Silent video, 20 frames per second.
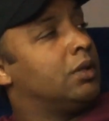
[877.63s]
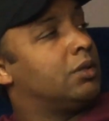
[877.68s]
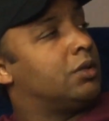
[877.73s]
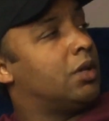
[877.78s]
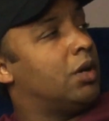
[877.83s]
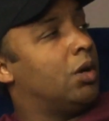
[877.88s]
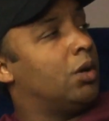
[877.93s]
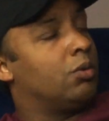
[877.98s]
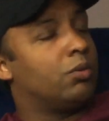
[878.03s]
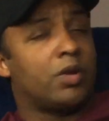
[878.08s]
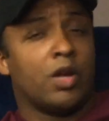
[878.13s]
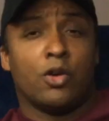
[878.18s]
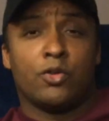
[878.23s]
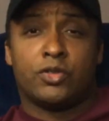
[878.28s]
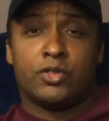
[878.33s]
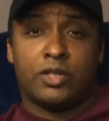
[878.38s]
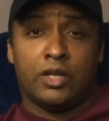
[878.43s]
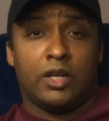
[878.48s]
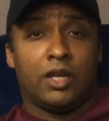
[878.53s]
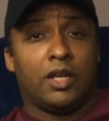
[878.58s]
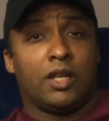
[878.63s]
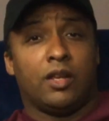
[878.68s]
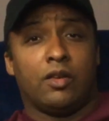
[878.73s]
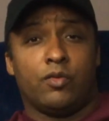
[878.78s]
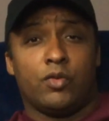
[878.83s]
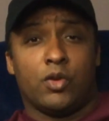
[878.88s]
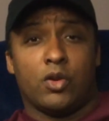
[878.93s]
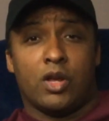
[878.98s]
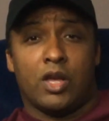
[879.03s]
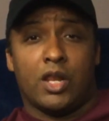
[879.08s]
So go see it
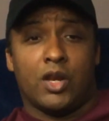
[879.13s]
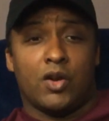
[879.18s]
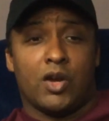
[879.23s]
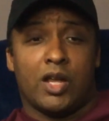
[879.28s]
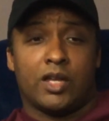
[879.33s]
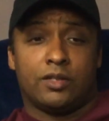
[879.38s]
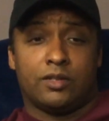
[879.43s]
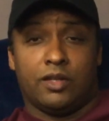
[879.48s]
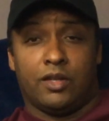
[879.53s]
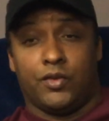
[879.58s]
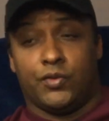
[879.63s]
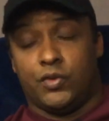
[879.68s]
if you're interested.